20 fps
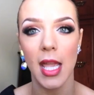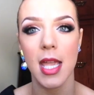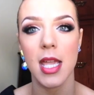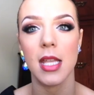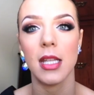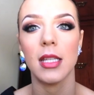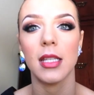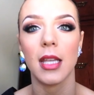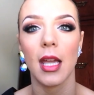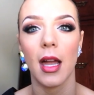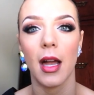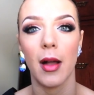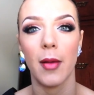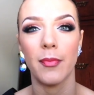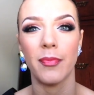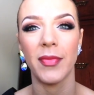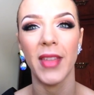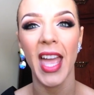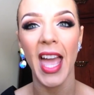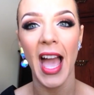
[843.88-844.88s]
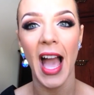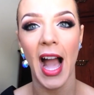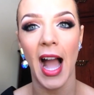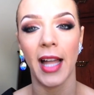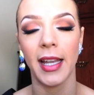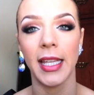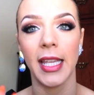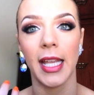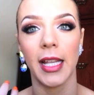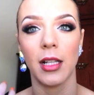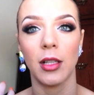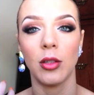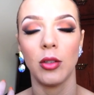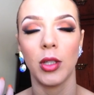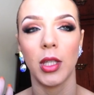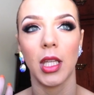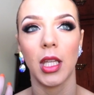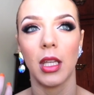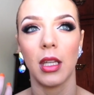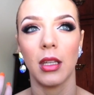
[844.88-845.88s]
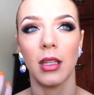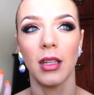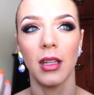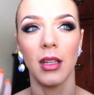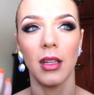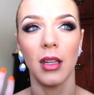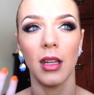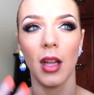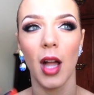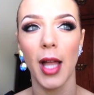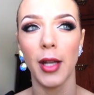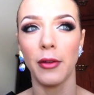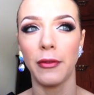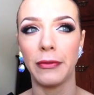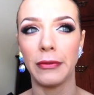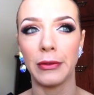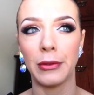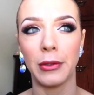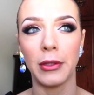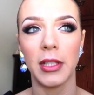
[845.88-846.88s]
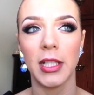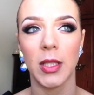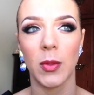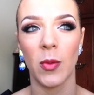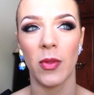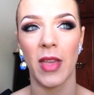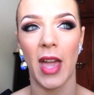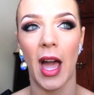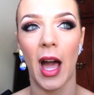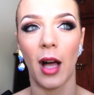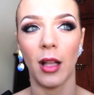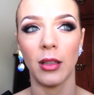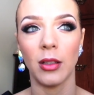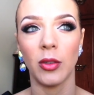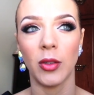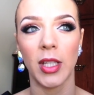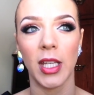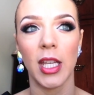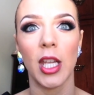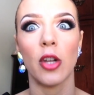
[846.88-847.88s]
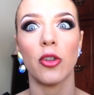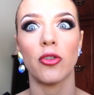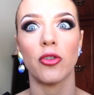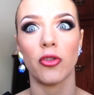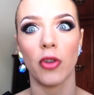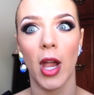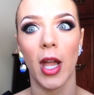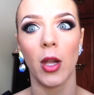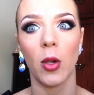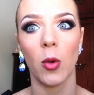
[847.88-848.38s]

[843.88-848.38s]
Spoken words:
And how to get it looking kind of flawless without looking drag